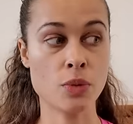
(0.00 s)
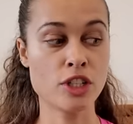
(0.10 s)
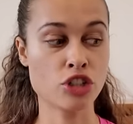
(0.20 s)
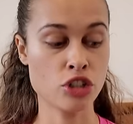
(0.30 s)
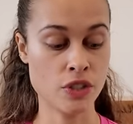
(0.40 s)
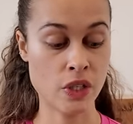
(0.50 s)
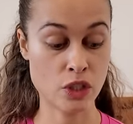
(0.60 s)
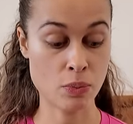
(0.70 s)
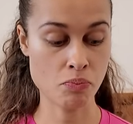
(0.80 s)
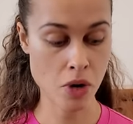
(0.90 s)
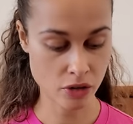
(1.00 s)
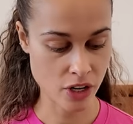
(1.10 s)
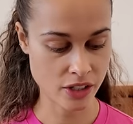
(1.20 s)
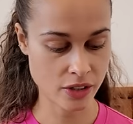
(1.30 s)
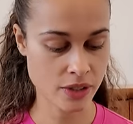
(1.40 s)
I'll be shooting
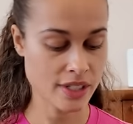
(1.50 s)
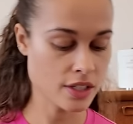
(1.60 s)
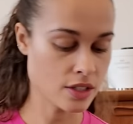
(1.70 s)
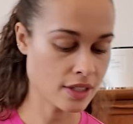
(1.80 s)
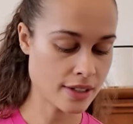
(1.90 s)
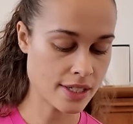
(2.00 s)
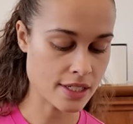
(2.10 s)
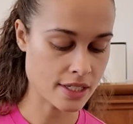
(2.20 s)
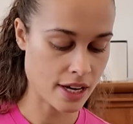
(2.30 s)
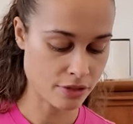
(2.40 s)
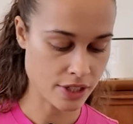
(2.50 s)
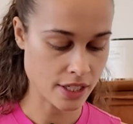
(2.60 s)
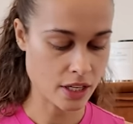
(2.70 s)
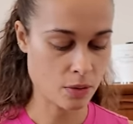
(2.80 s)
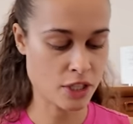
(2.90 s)
tomorrow. So this is
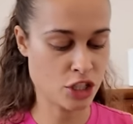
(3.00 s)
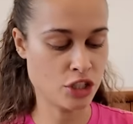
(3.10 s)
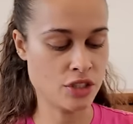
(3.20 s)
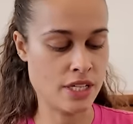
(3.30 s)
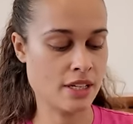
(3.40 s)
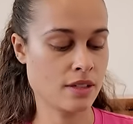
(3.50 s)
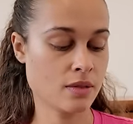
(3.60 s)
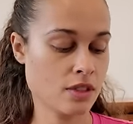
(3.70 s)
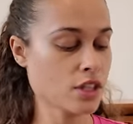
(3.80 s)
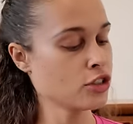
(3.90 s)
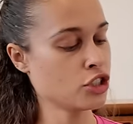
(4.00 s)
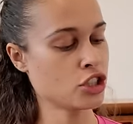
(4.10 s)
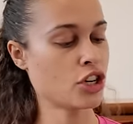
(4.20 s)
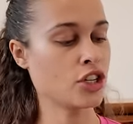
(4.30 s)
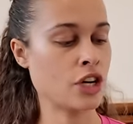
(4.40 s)
everything I'll be shooting. So I'll just
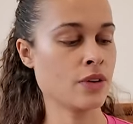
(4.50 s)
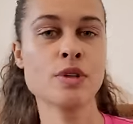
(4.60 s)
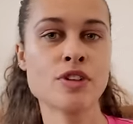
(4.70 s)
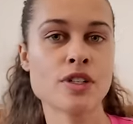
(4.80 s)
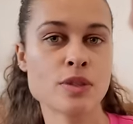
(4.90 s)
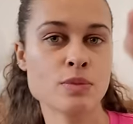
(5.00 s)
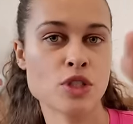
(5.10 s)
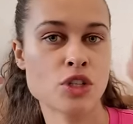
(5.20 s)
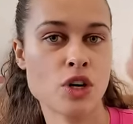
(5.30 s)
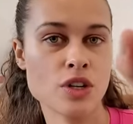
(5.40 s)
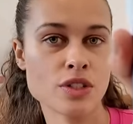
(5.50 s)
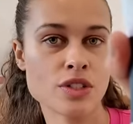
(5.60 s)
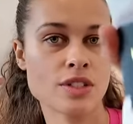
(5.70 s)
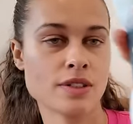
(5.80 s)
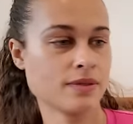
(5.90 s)
show you. We've got some
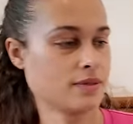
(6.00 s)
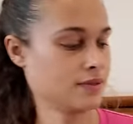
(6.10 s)
socks.